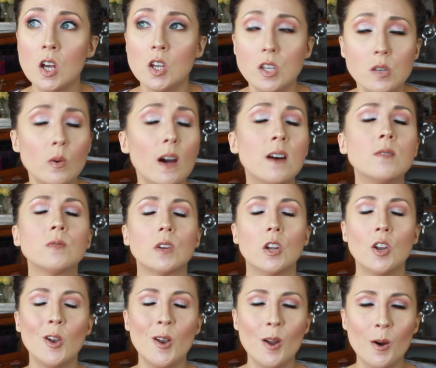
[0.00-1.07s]
you have
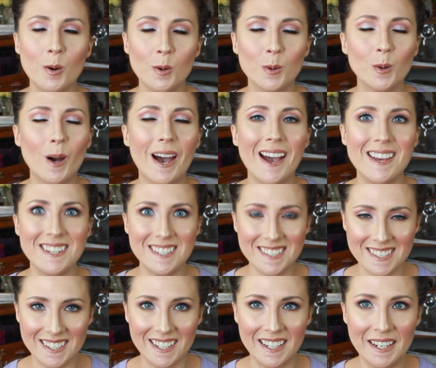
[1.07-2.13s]
no
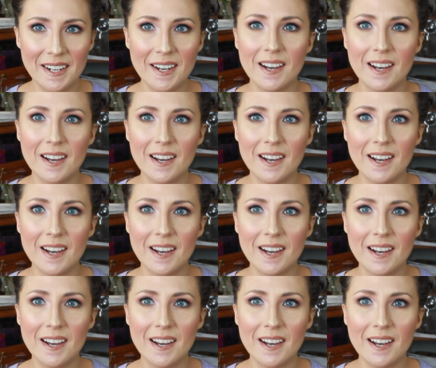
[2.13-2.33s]
idea.